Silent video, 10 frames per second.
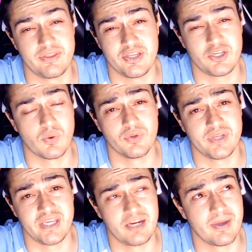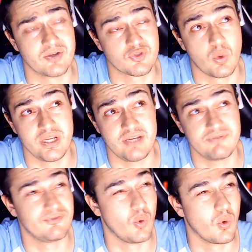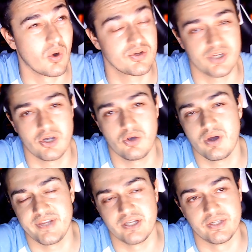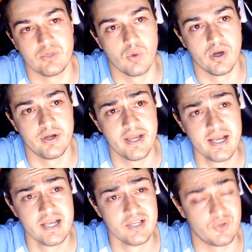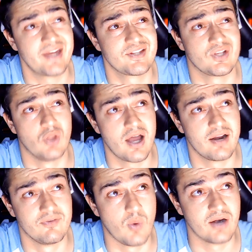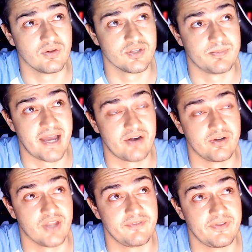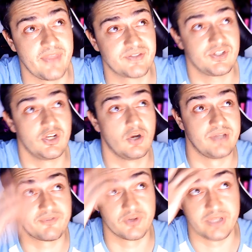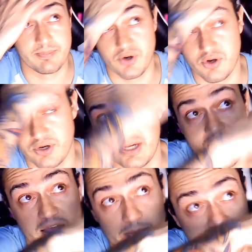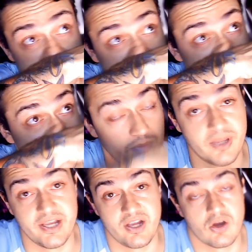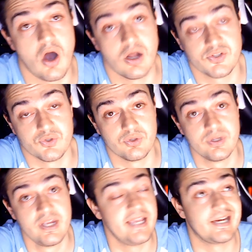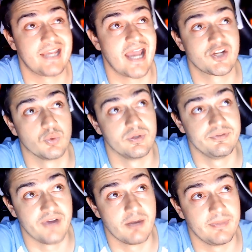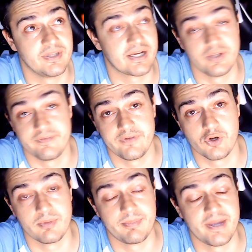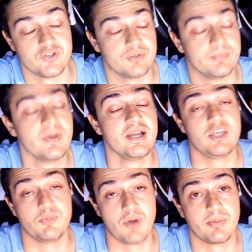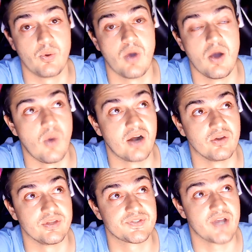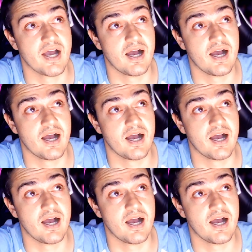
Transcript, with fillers: I think you were only getting about 24 or so on the Elite 1. So that is a lot of wireless battery life. And that's, you know, definitely a perk, I think, if you're playing on console in a casual environment like a living room or bedroom, you probably want wireless.